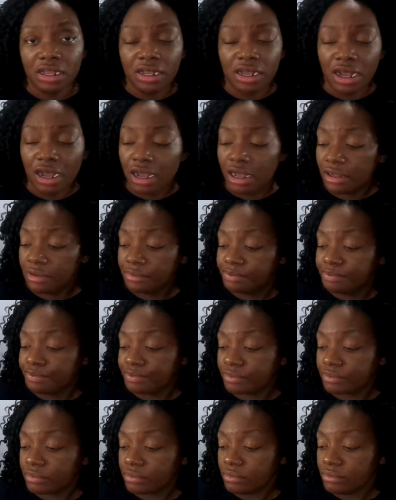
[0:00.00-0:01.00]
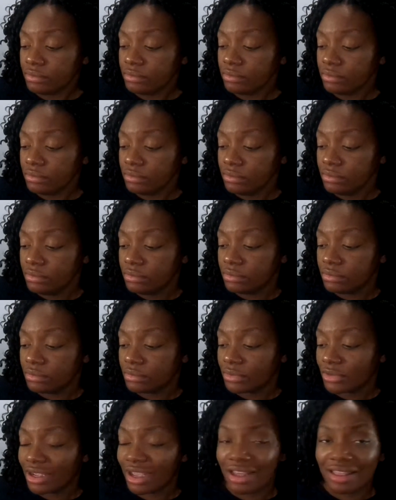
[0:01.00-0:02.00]
I
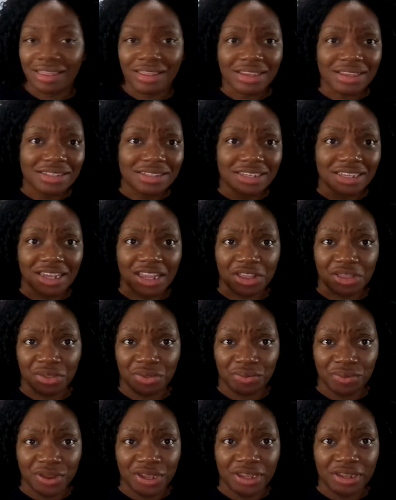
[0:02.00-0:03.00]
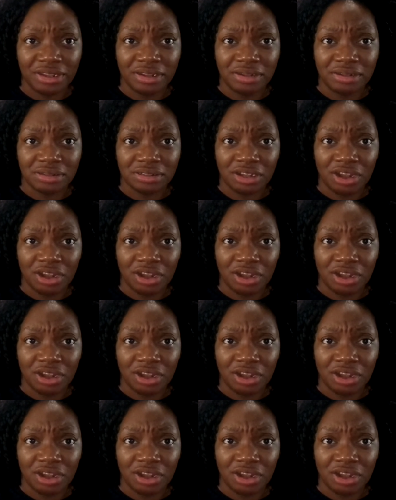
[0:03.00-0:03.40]
think it's at like $3